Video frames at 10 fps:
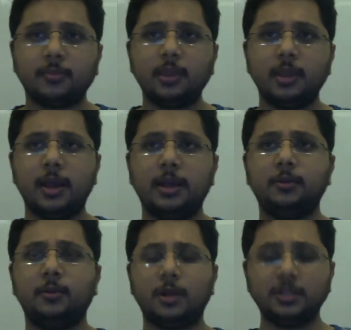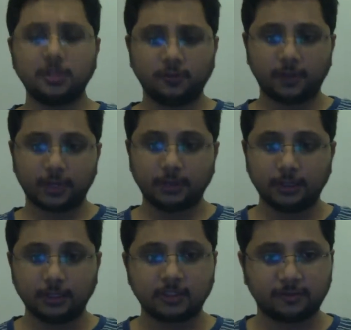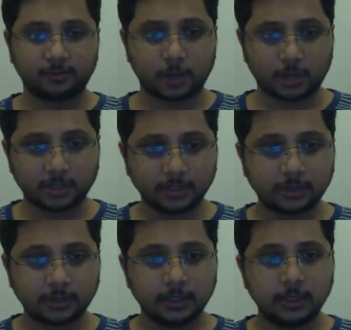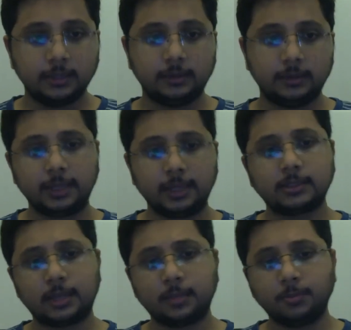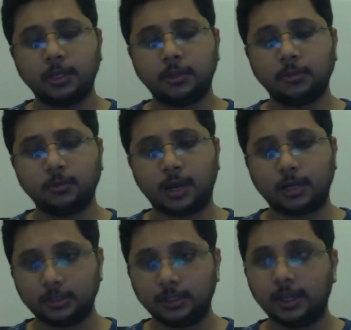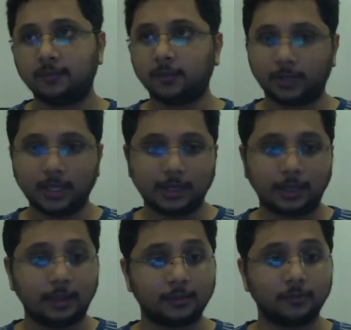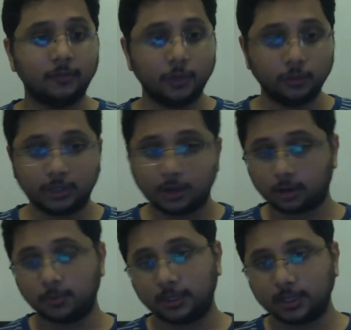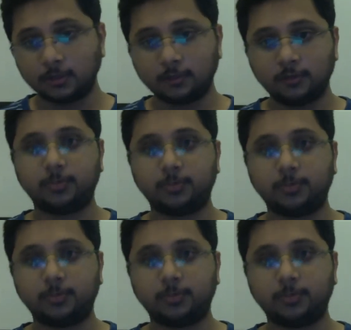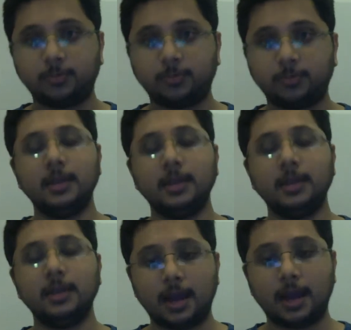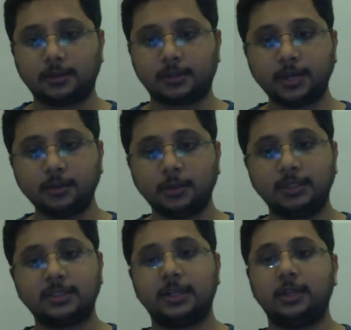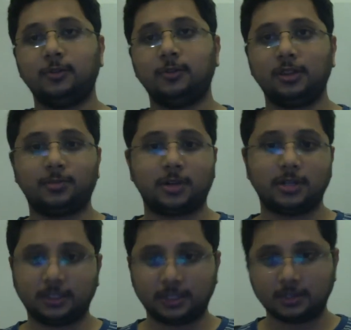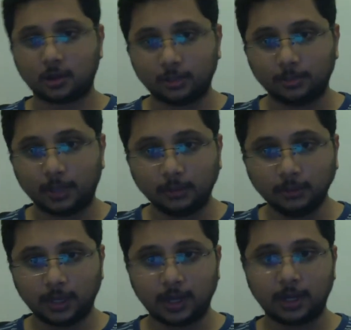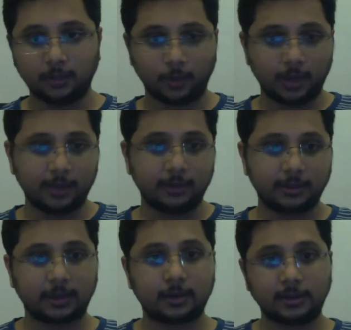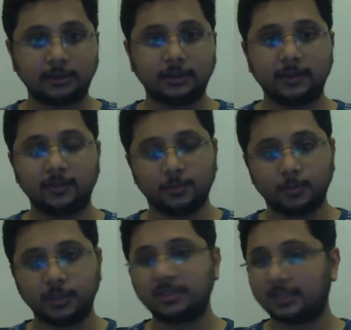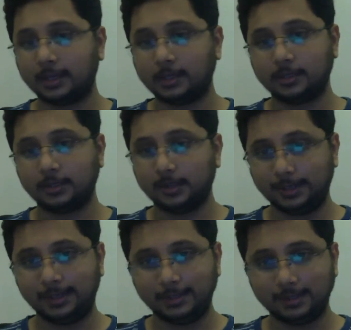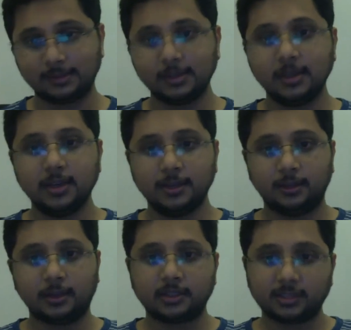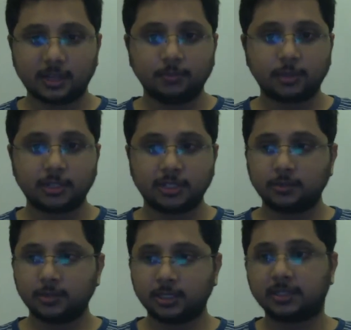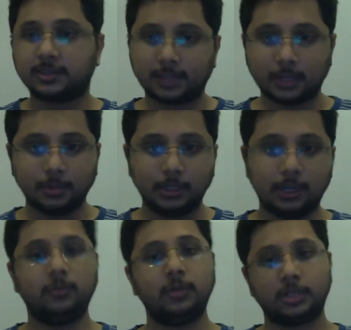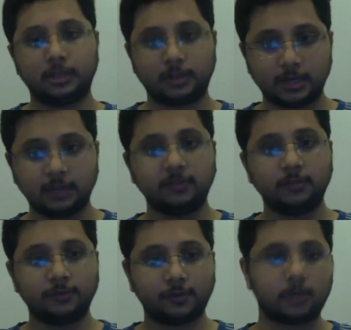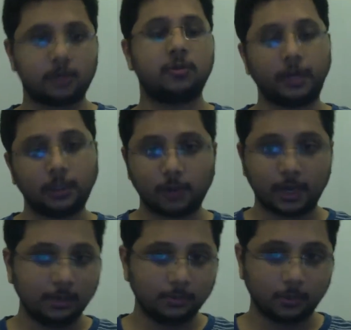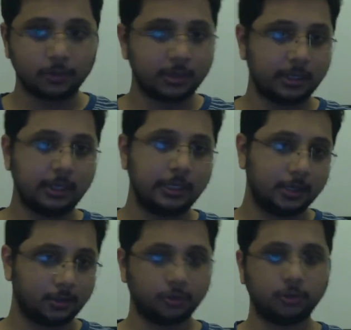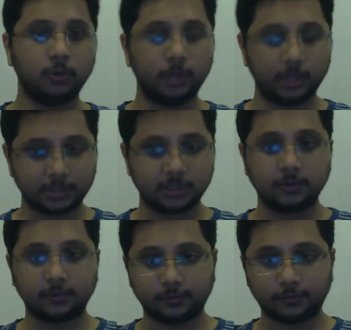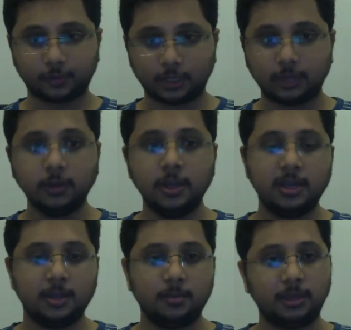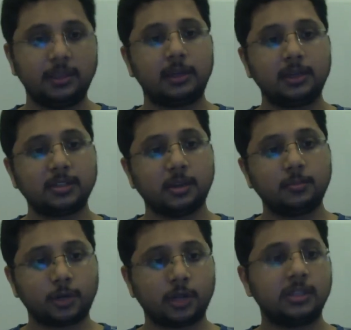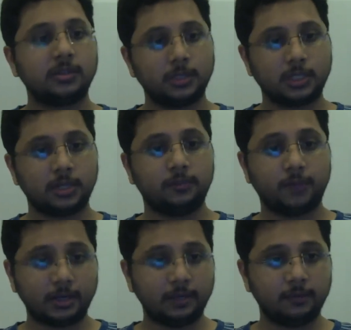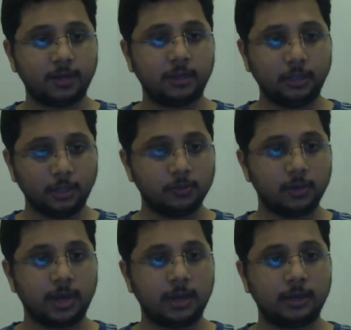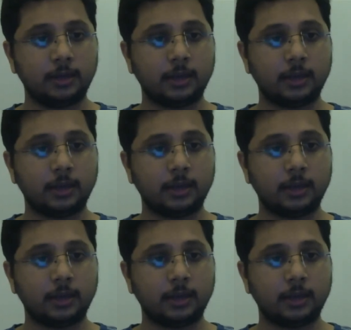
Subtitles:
And once you find the list of projects, the next step that you actually have to take is view the documentation of the project and try to understand what the project is all about and where its current development stage really is. There are some projects which are stable and which are running for quite a while, more than a year or 2 years for now. But there are some projects which are very, very new, and